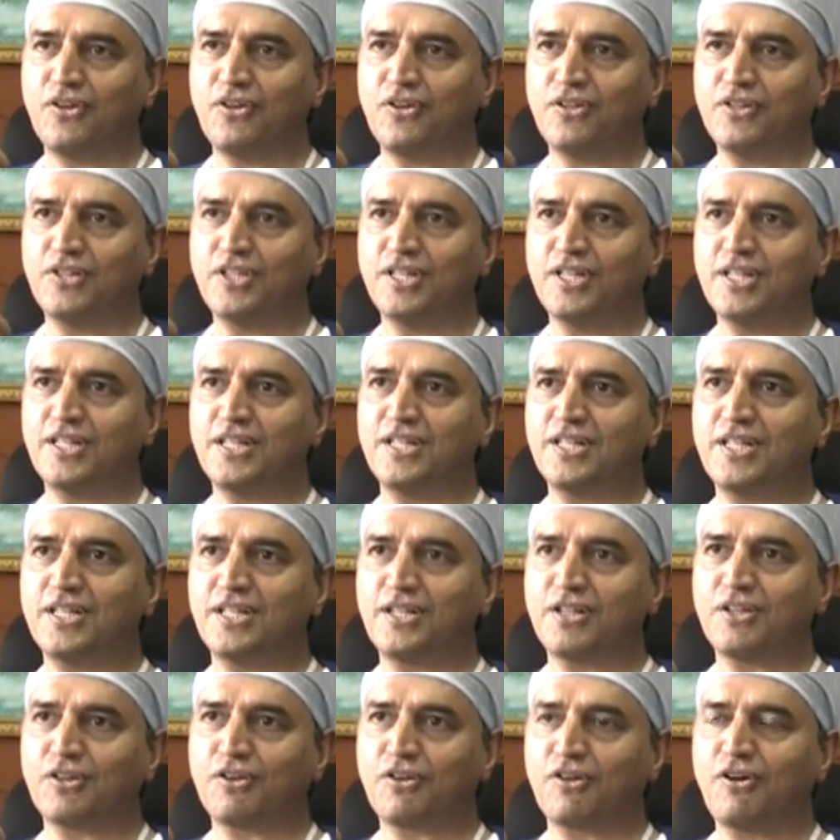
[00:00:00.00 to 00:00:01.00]
the
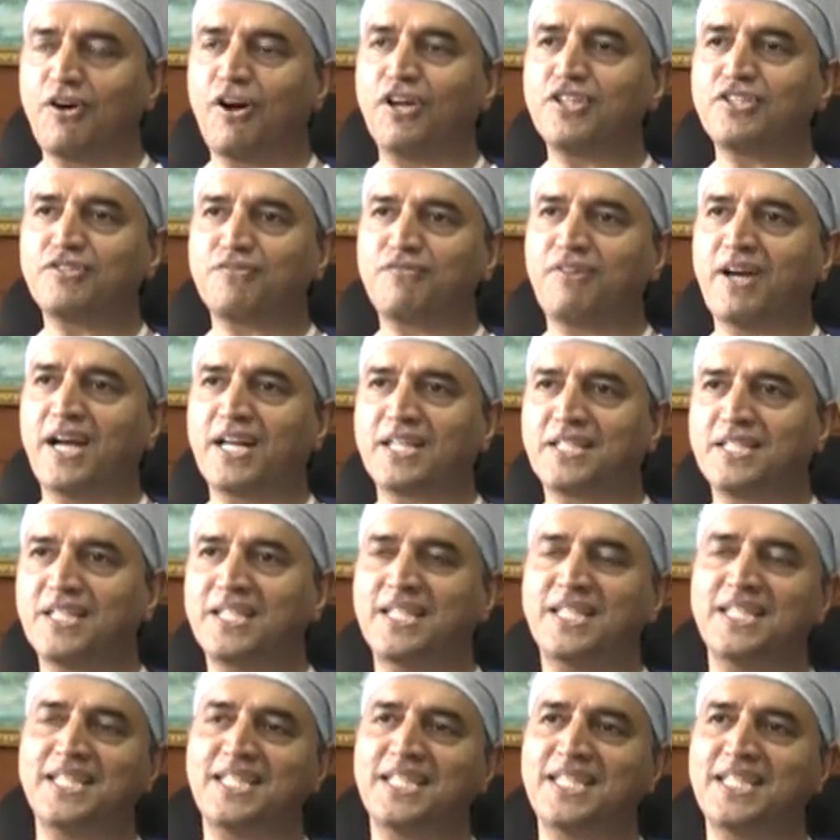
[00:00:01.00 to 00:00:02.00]
cost factor
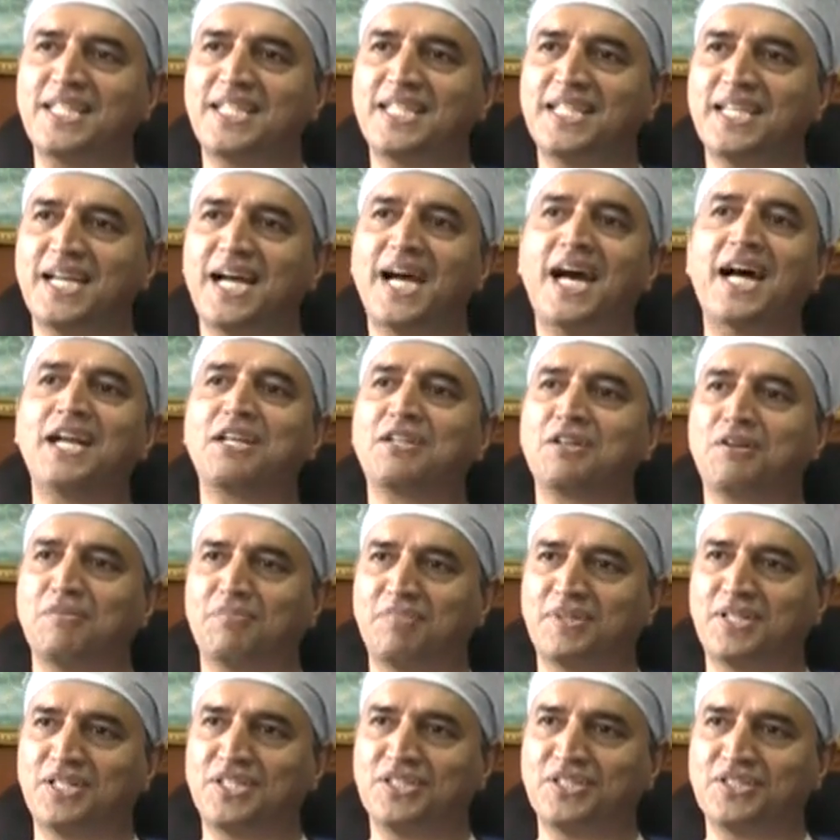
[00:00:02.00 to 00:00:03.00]
in the heart
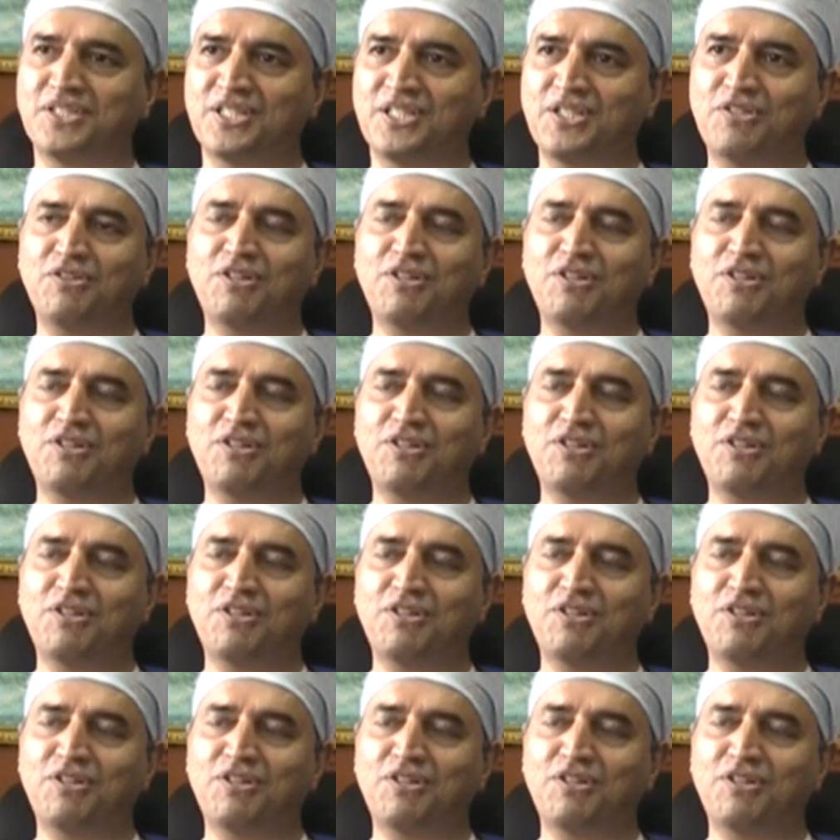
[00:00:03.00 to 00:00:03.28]
operation.